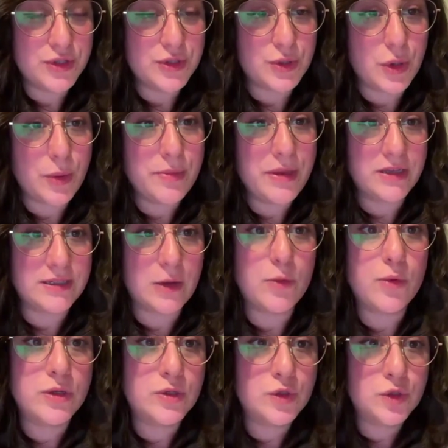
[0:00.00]
So, because I
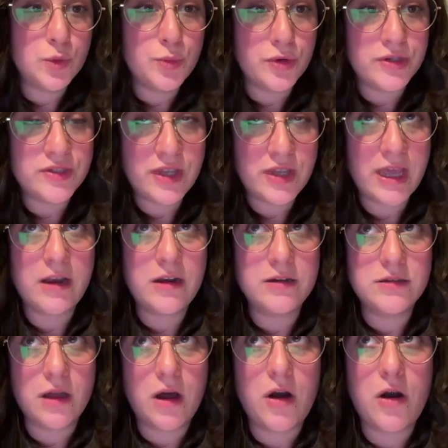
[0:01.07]
was super
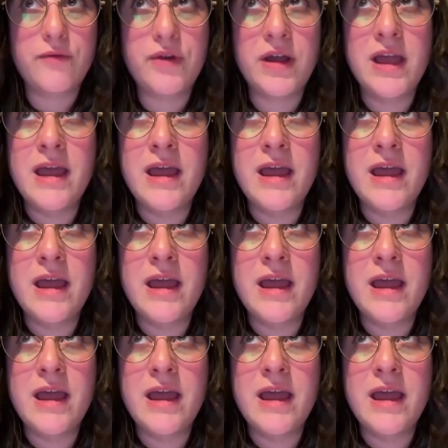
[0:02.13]
scared of